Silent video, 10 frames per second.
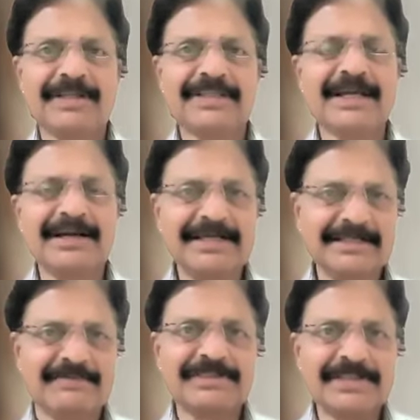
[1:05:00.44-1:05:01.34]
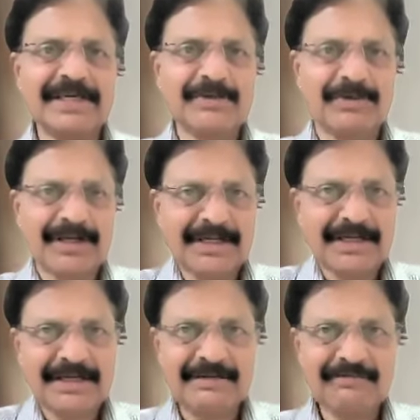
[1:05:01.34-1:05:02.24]
that further release of
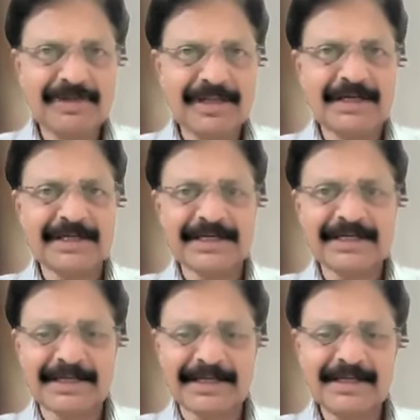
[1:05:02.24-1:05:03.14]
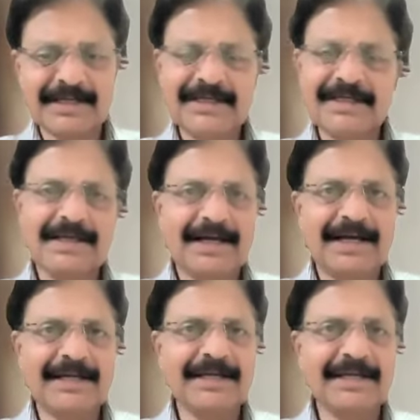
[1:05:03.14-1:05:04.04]
acetylcholine will not occur,
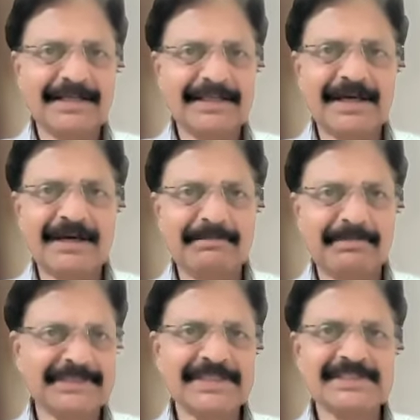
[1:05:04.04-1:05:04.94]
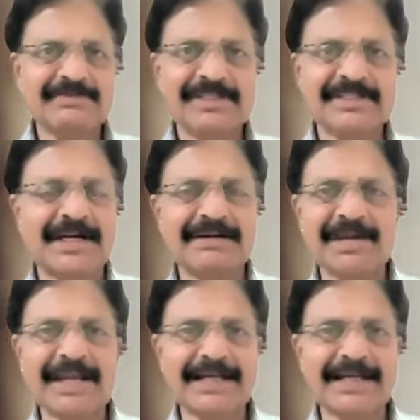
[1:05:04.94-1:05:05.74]
and the muscles will start